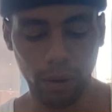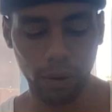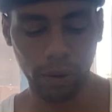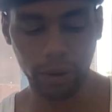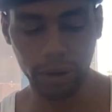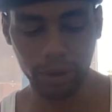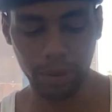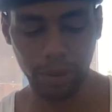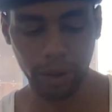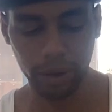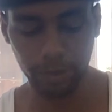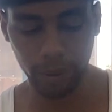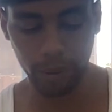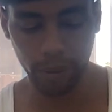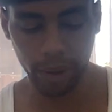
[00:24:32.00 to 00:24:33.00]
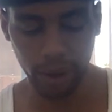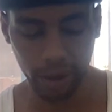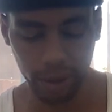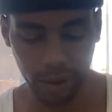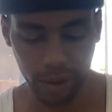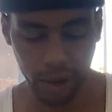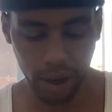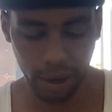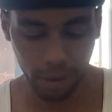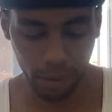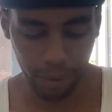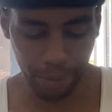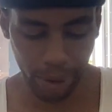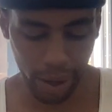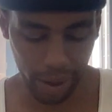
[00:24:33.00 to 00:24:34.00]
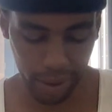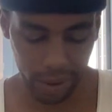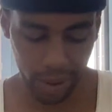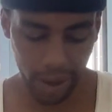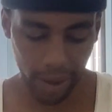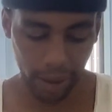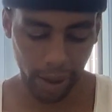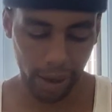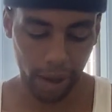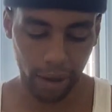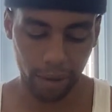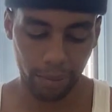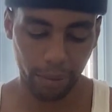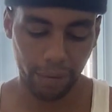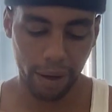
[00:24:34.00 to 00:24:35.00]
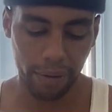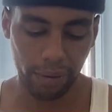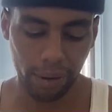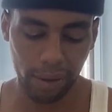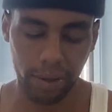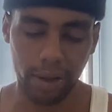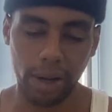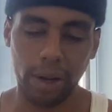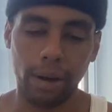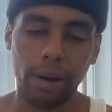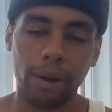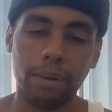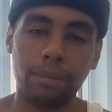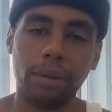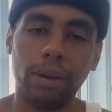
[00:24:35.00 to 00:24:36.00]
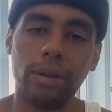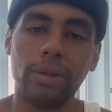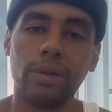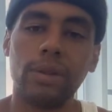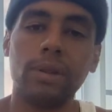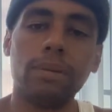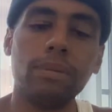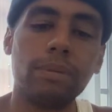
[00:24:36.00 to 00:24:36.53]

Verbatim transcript: the Holy Spirit be with us. Repent. The kingdom of heaven is near. Peace.